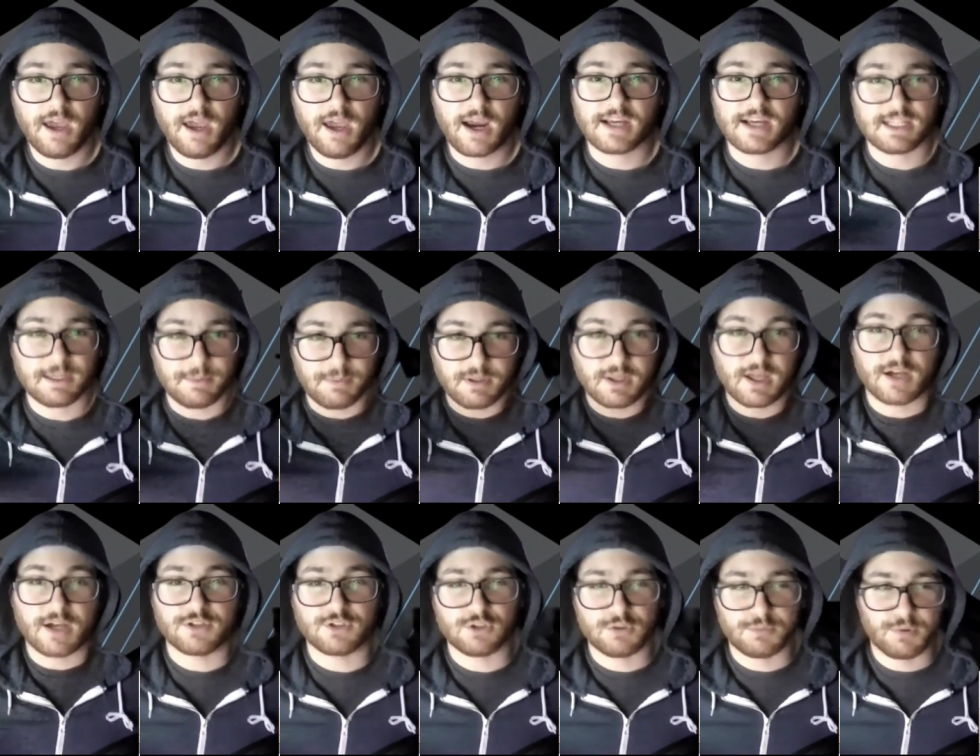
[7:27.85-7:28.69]
Because I'm a
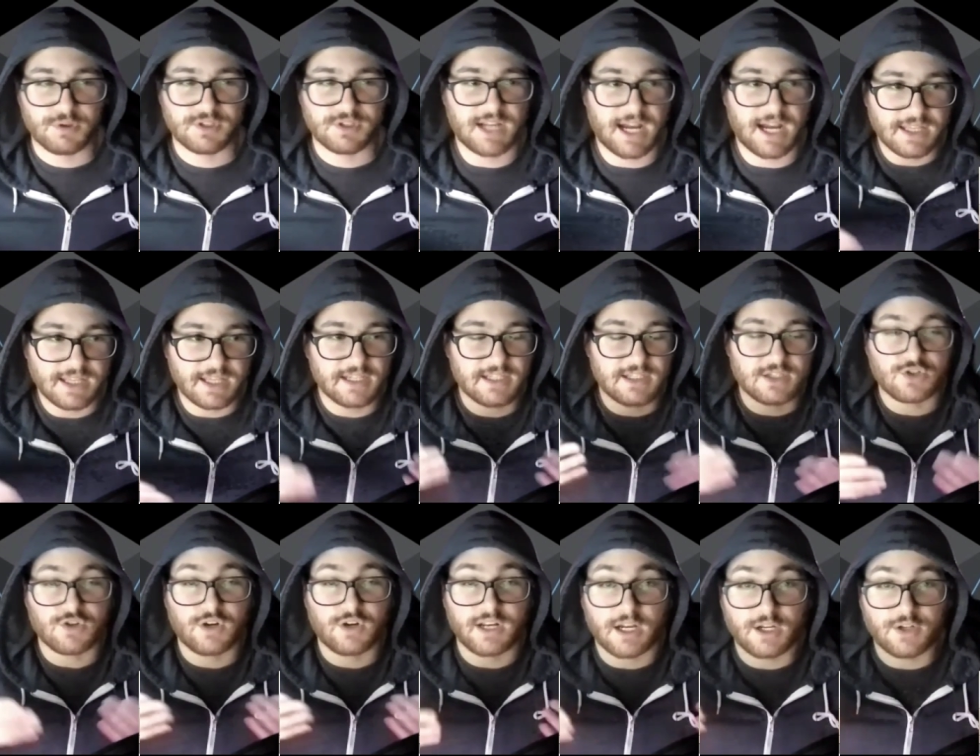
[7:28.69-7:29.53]
logical person. I like to
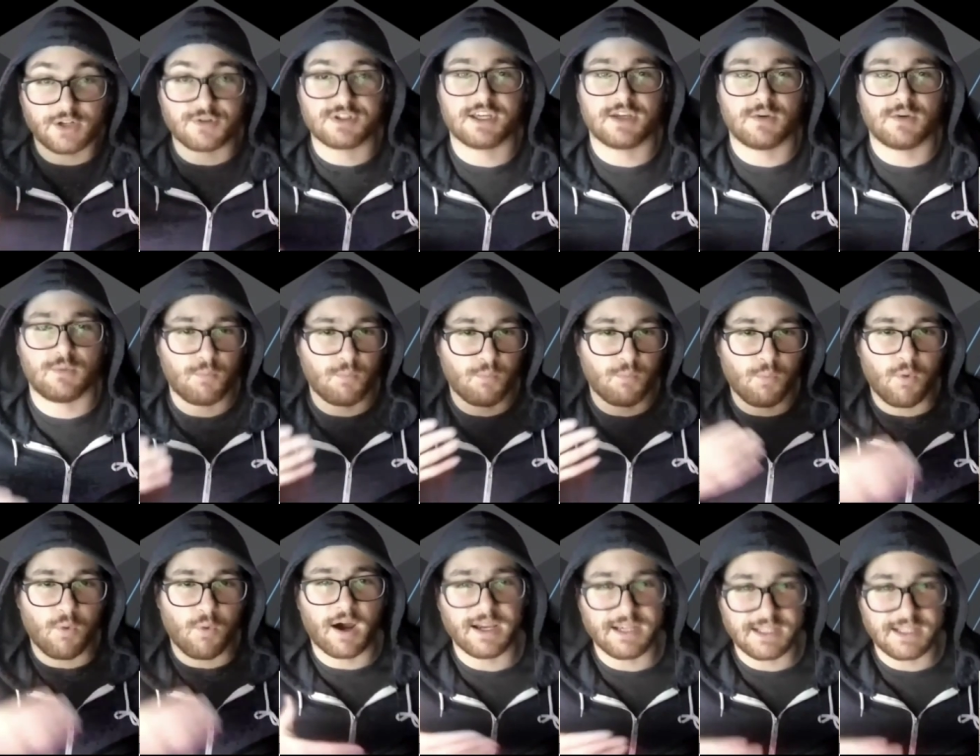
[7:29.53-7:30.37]
try to understand
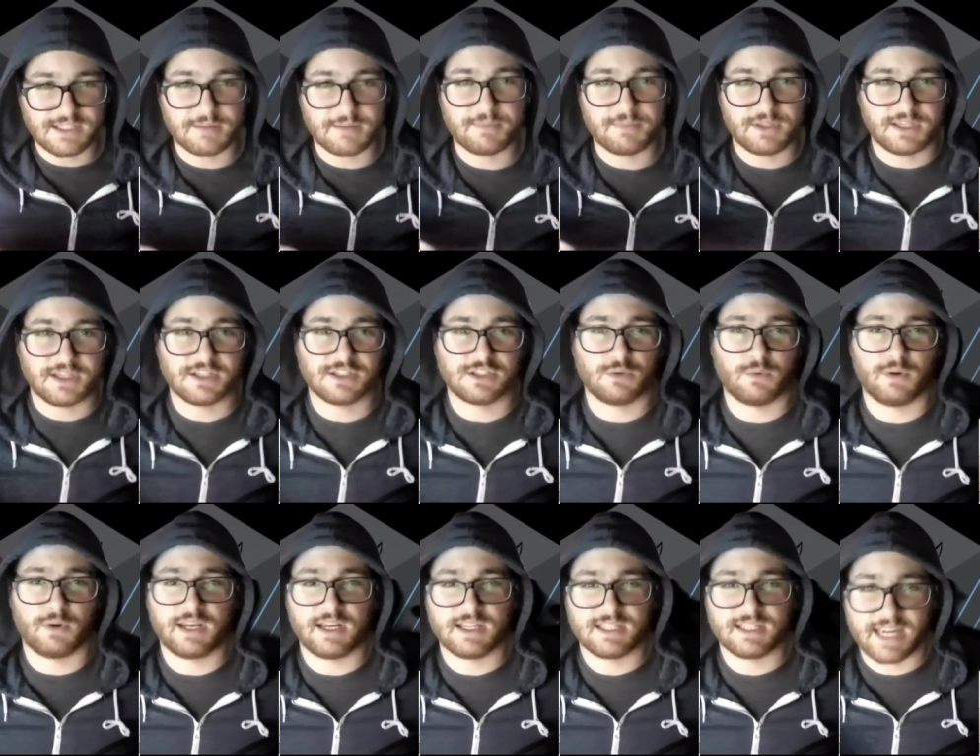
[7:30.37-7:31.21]
why something is the way it is.